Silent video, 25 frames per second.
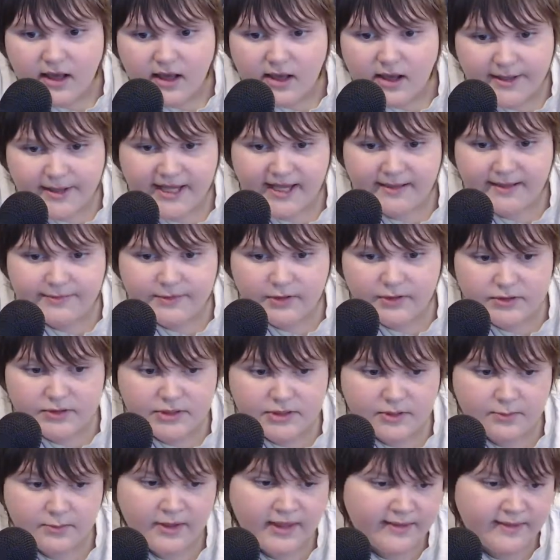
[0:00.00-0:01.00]
But yeah, those
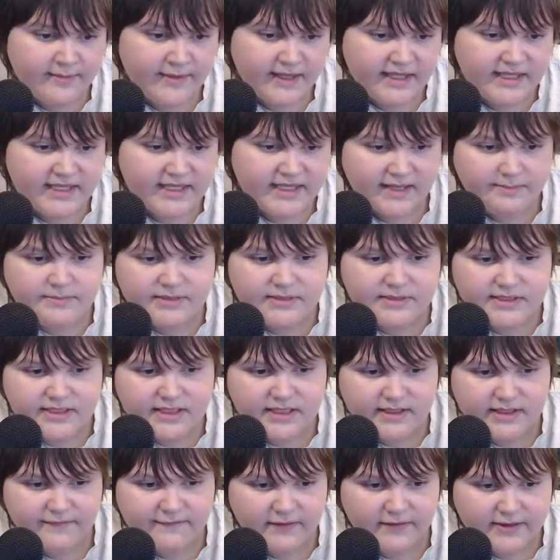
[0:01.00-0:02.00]
are really my tips
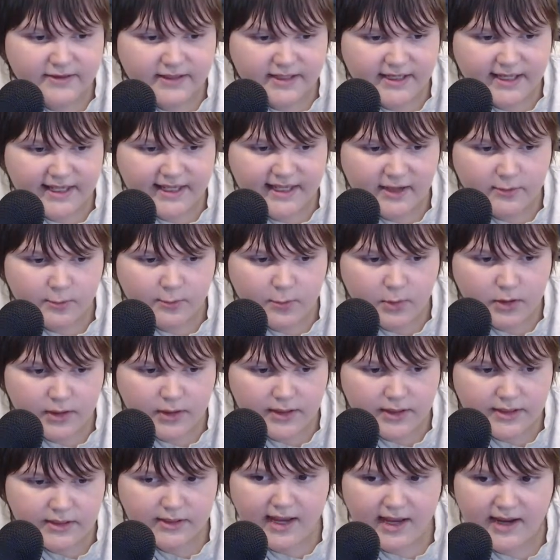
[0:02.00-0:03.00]
to, if you're gonna get
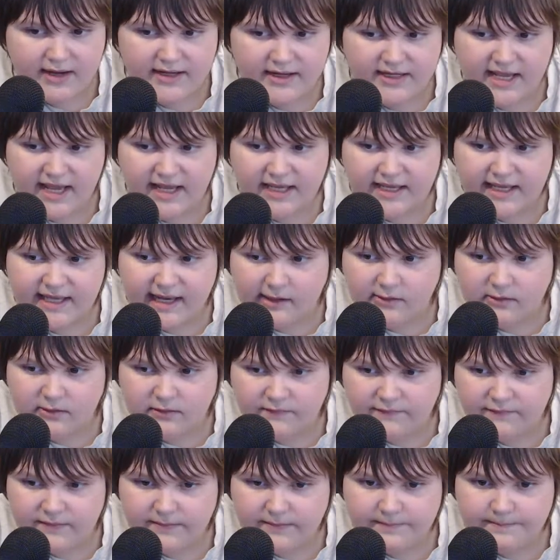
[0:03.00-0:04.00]
one, how to take care
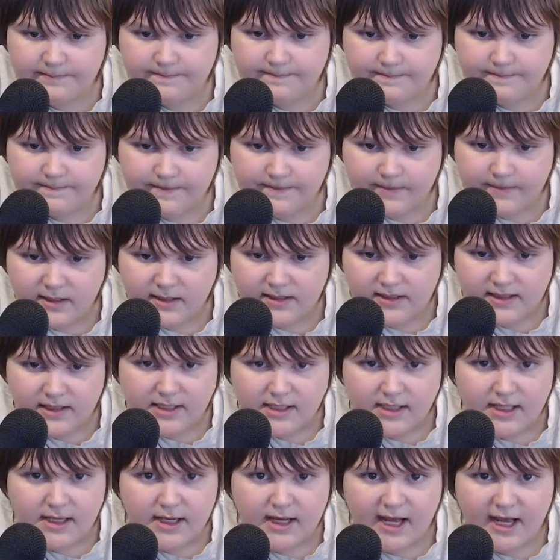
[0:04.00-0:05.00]
of them.
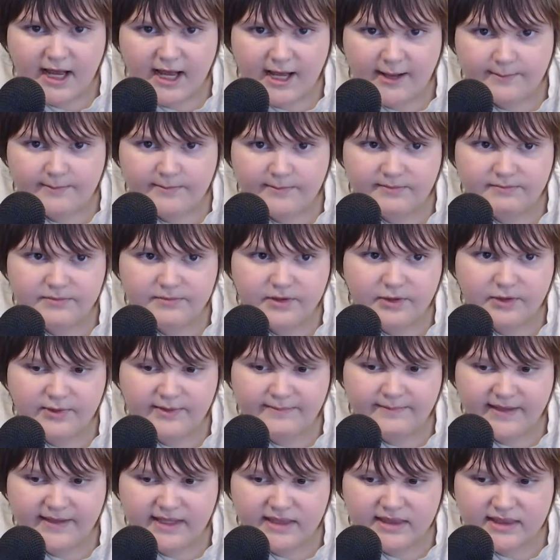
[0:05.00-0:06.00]
I'm gonna
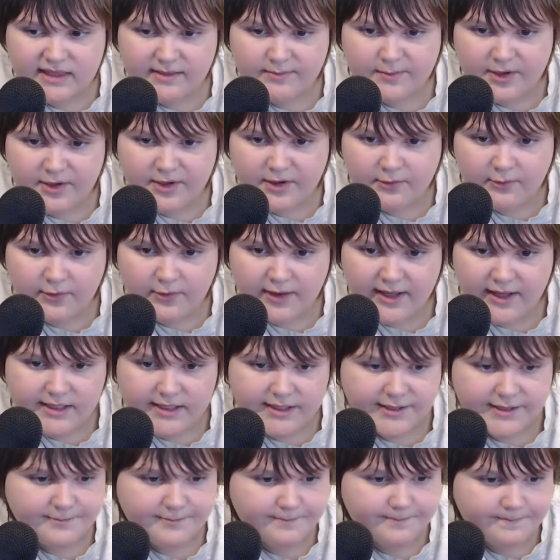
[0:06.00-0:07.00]
repeat them real quick.
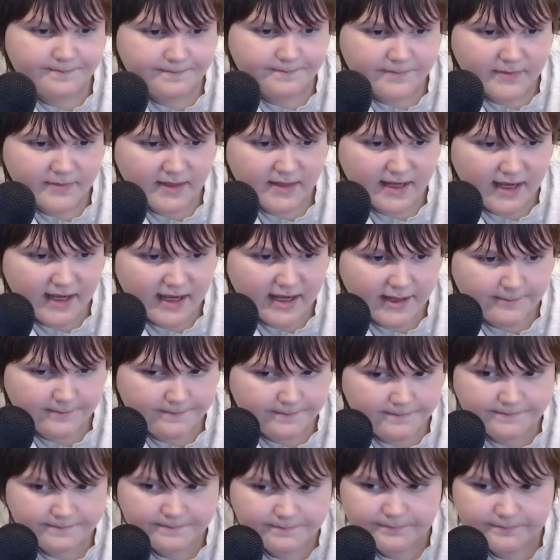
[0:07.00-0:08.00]

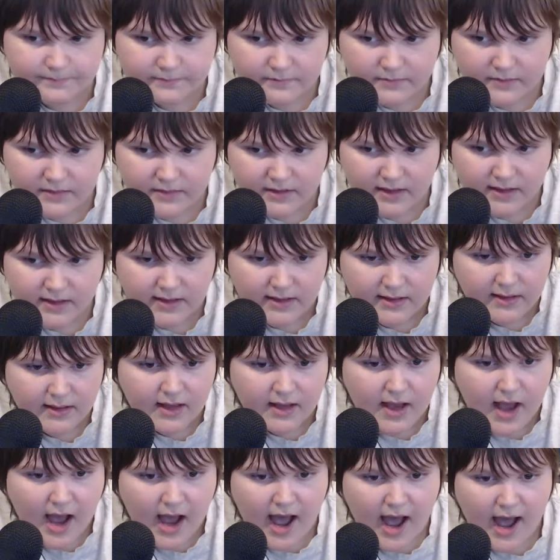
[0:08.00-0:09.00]

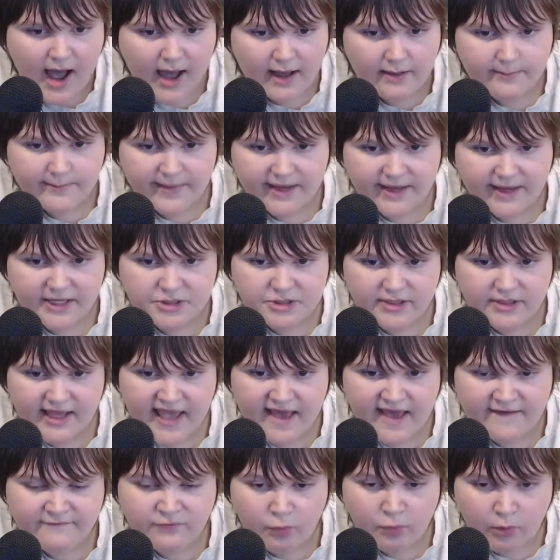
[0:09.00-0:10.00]
Make sure they
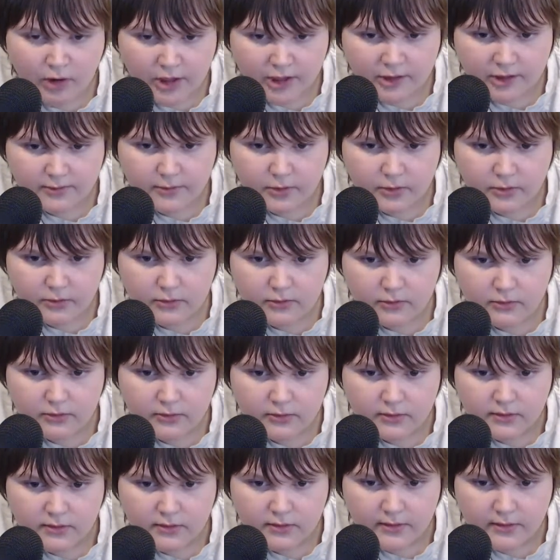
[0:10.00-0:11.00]
have a water
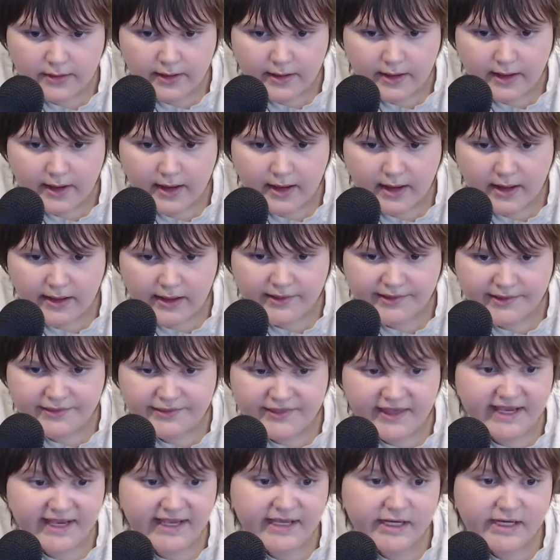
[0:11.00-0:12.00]
bowl.
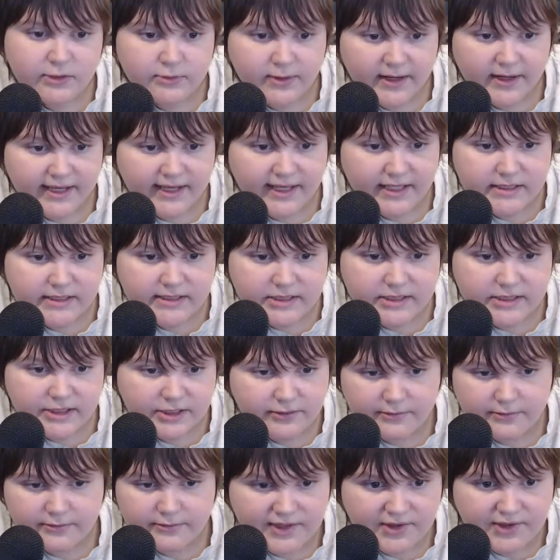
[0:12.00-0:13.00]
They eat crickets
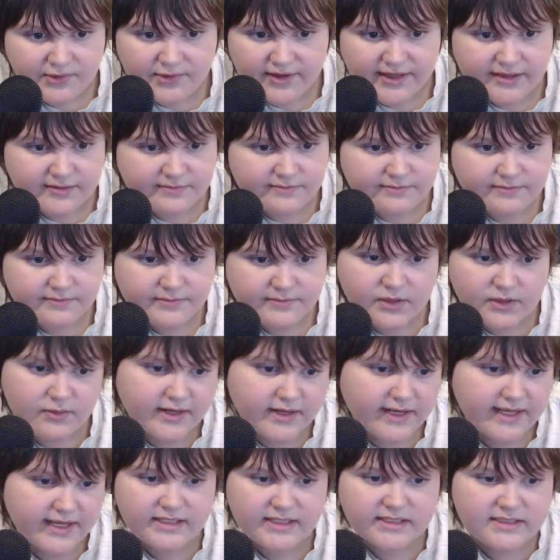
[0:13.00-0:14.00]
too. They'll eat
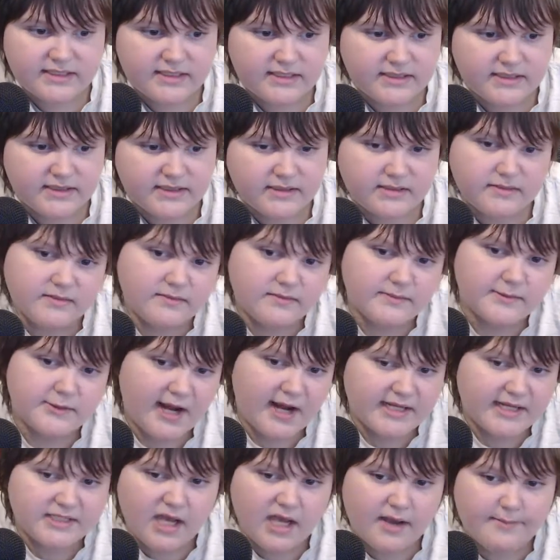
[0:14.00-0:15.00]
crickets,
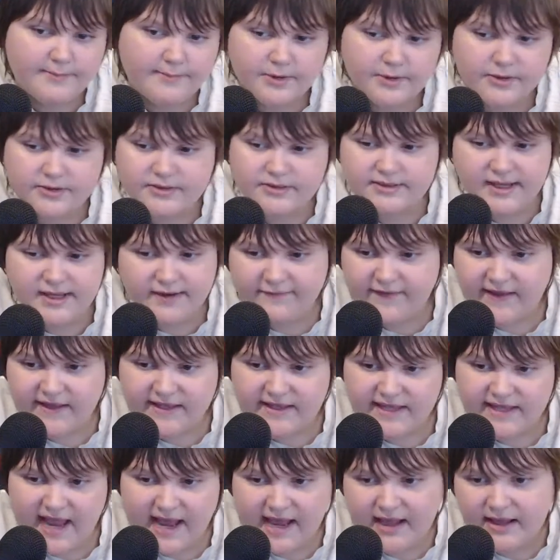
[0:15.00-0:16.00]
grasshoppers, stuff
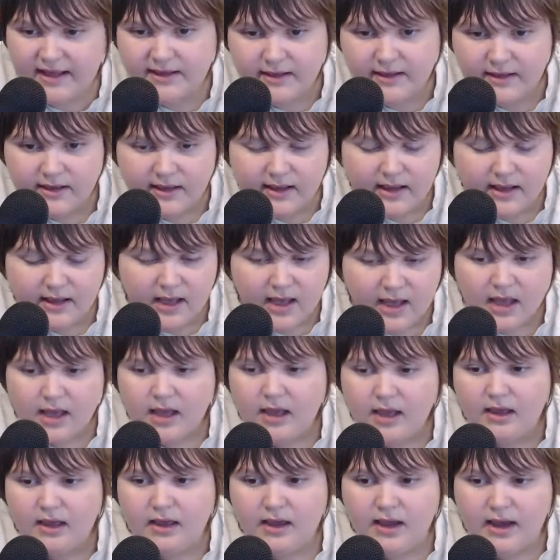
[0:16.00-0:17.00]
like that.
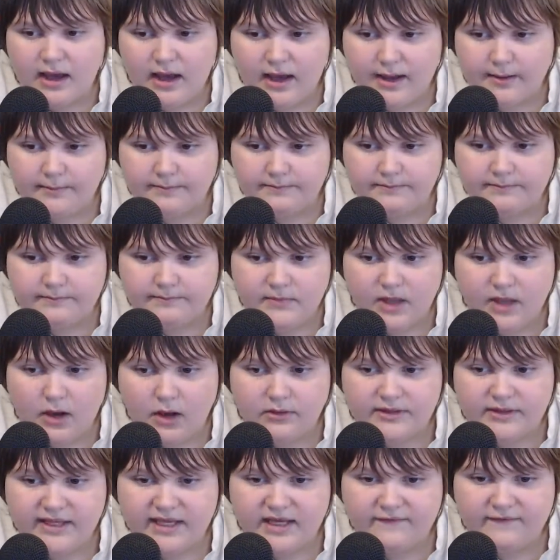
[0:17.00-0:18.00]

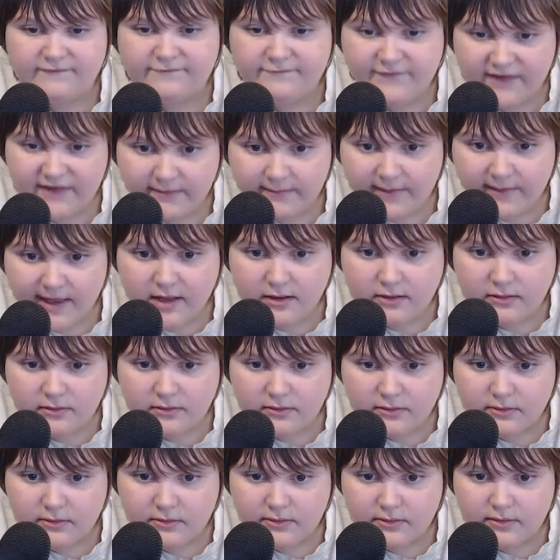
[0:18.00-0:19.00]
Only a
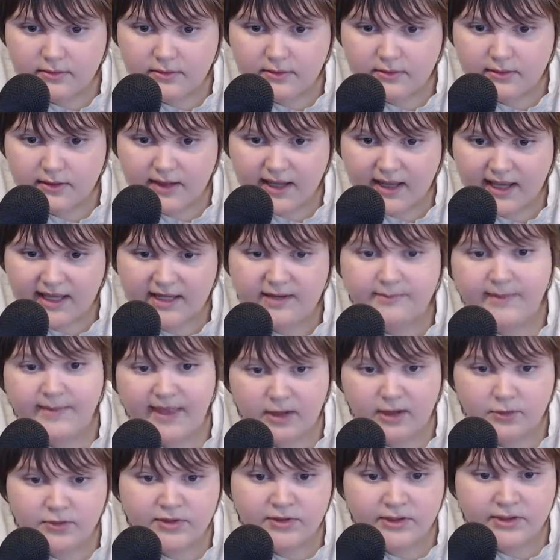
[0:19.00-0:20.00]
female and a
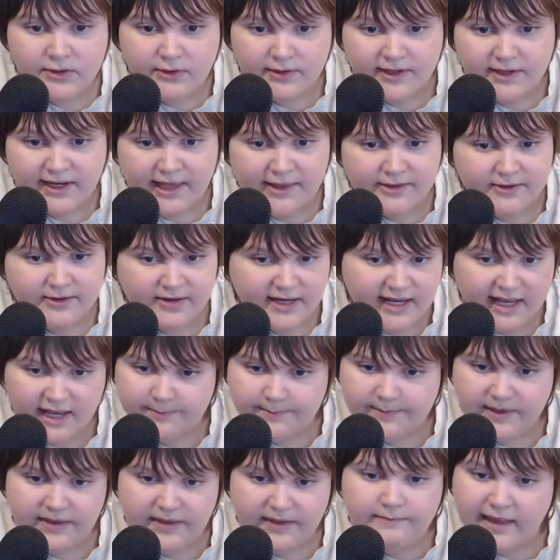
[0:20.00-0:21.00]
male can go together. It
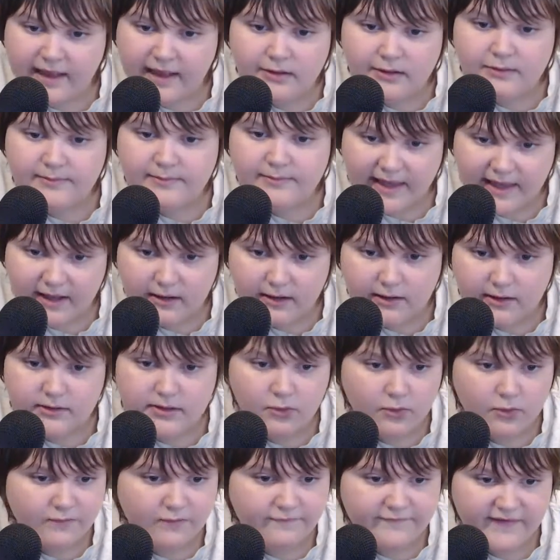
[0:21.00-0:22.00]
can't be male
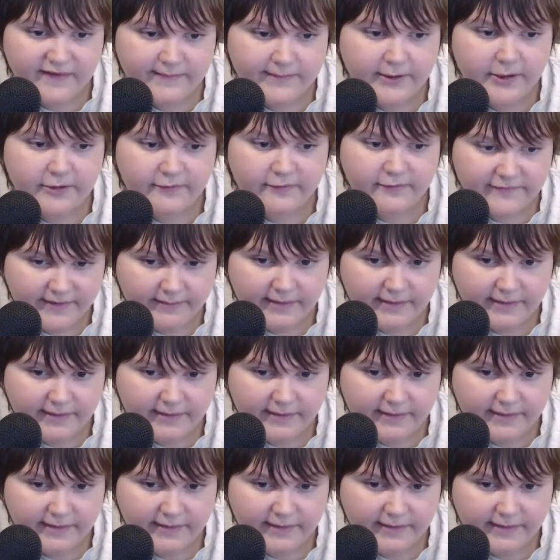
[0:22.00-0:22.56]
or female.